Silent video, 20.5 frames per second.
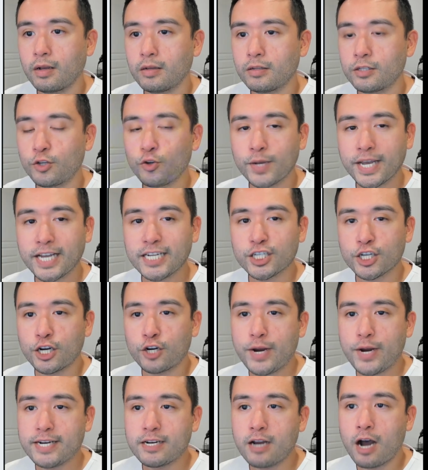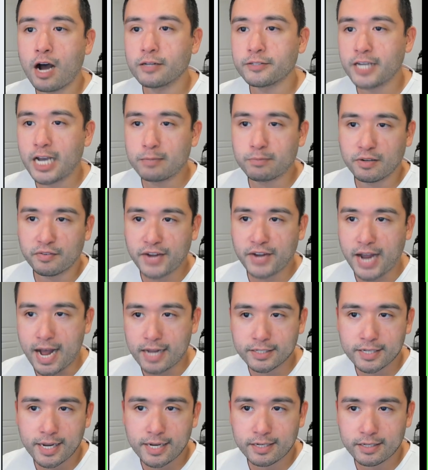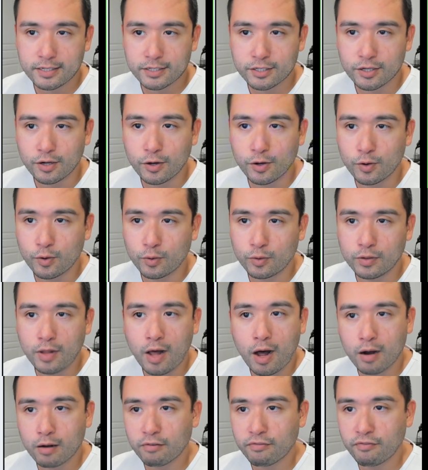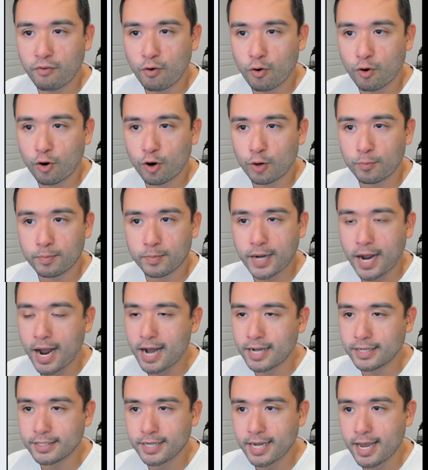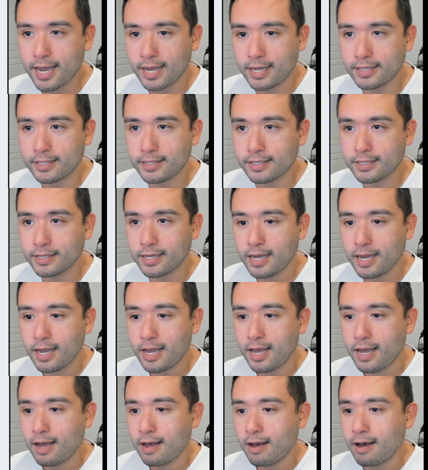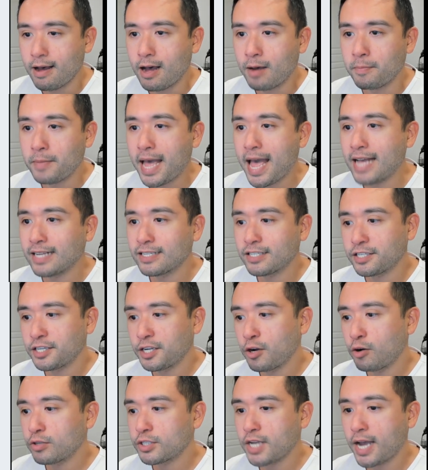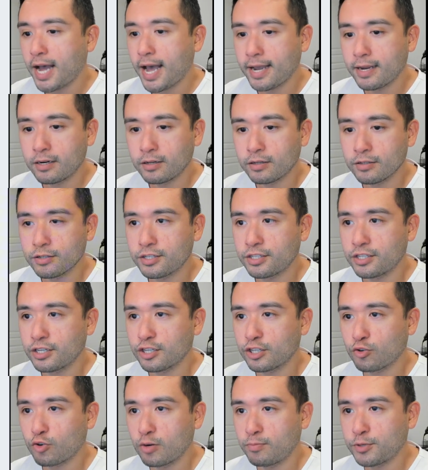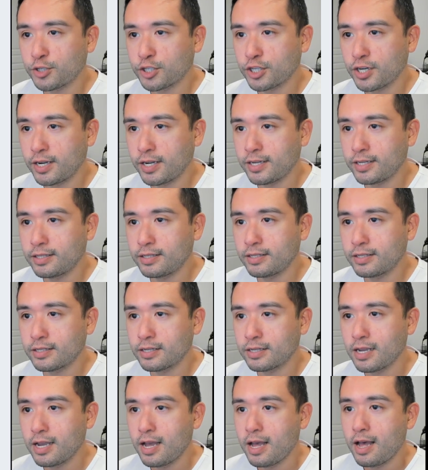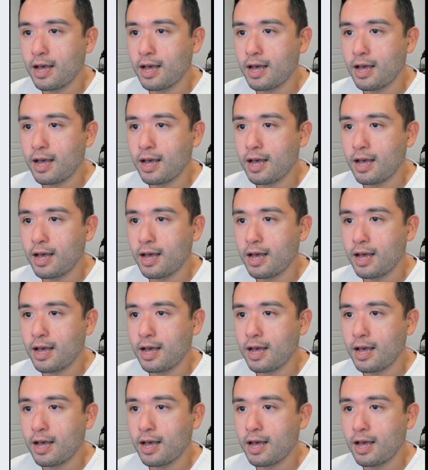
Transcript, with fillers: So you can generate all types of content, so long form content, SEO titles, descriptions,